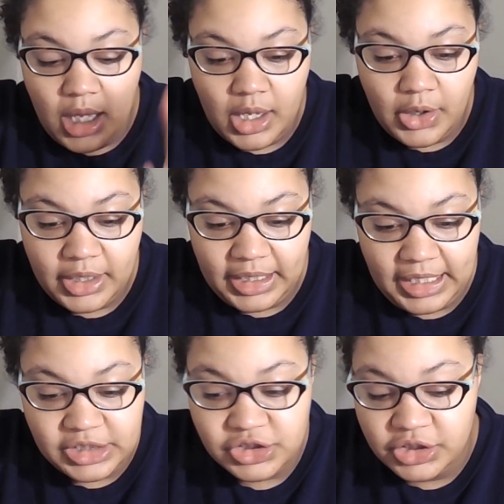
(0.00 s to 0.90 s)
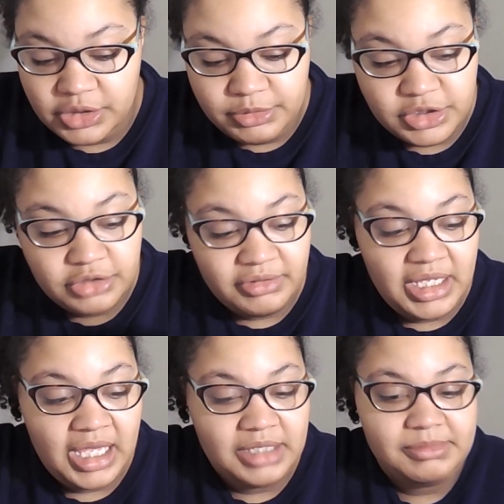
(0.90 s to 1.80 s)
Okay, so there was 3
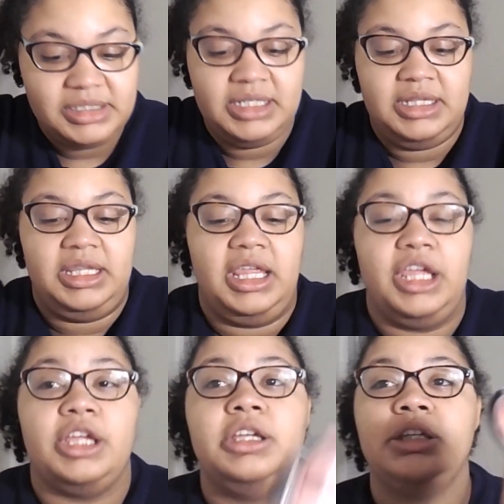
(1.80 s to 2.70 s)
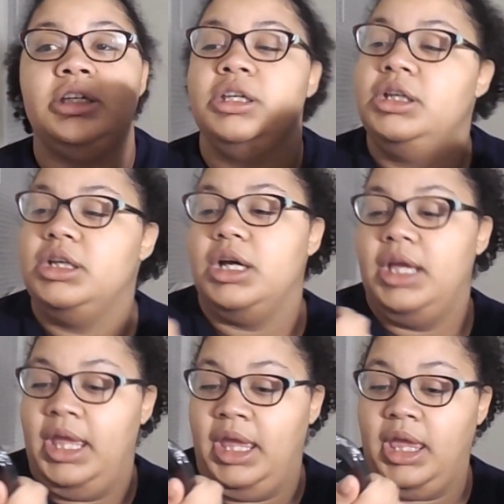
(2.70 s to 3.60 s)
items in there.
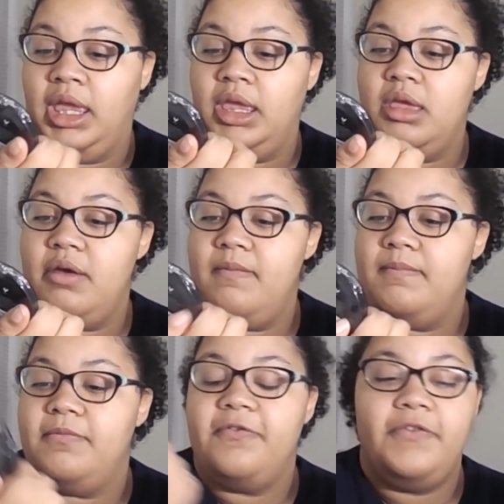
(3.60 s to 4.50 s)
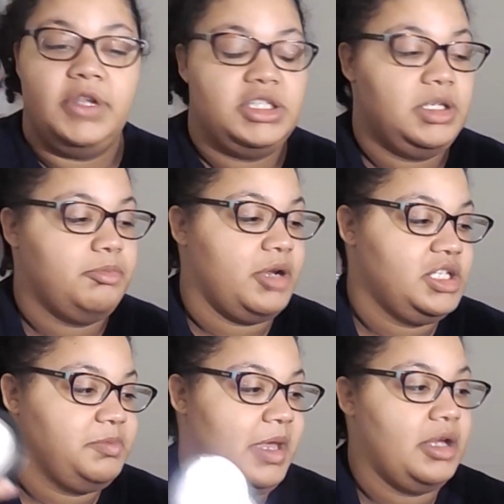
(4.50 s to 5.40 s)
A finishing
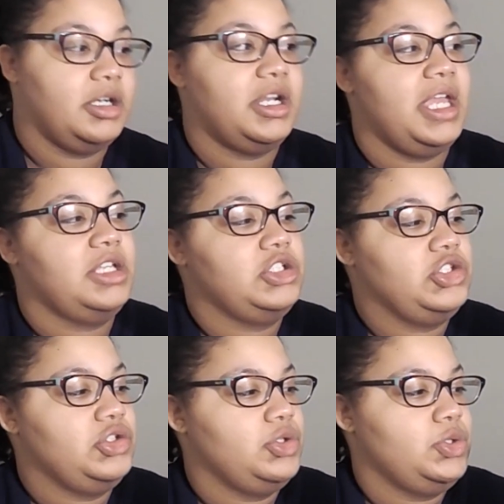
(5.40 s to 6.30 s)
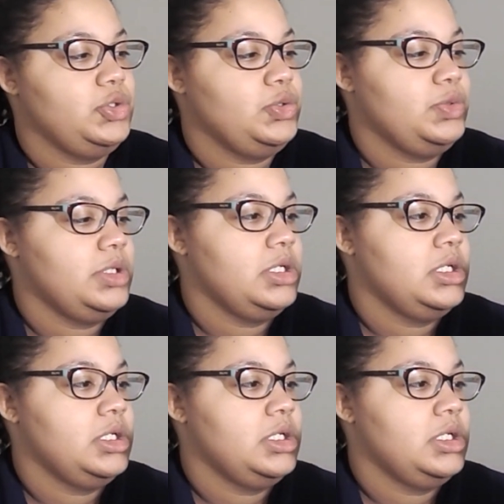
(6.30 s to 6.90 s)
press powder and 2